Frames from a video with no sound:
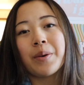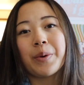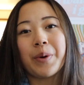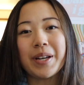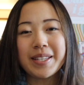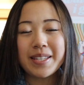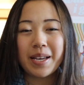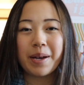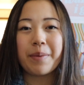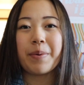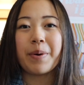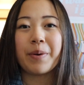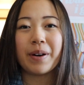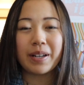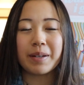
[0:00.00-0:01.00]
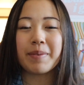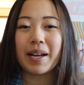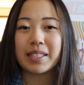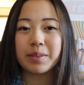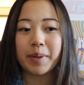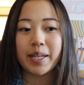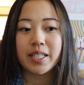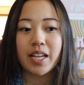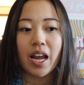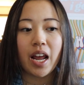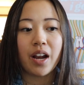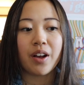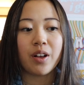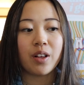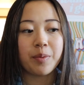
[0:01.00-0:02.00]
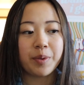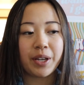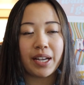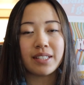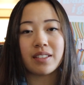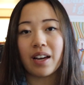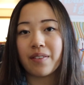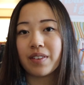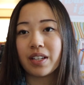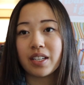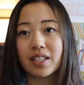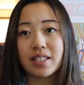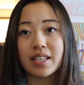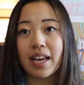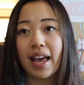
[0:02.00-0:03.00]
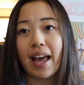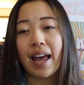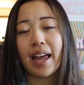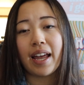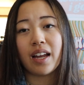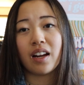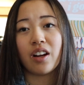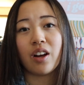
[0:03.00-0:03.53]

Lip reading: What's up? Welcome back to my channel. Hope you guys are having a good day.